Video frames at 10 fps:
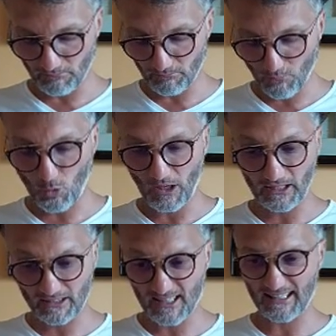more
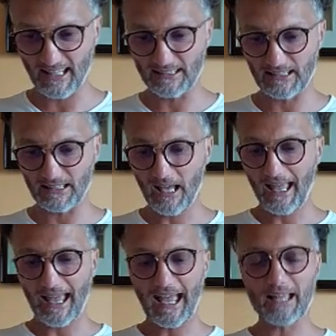understanding,
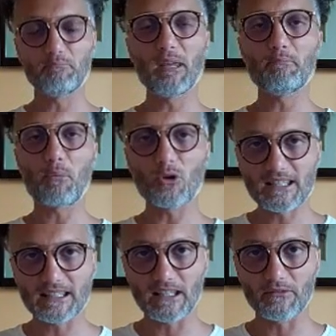and be
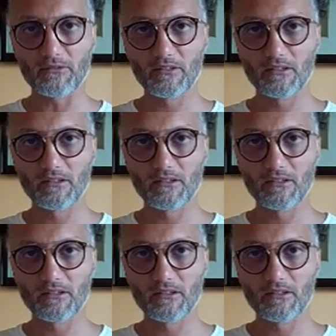positive.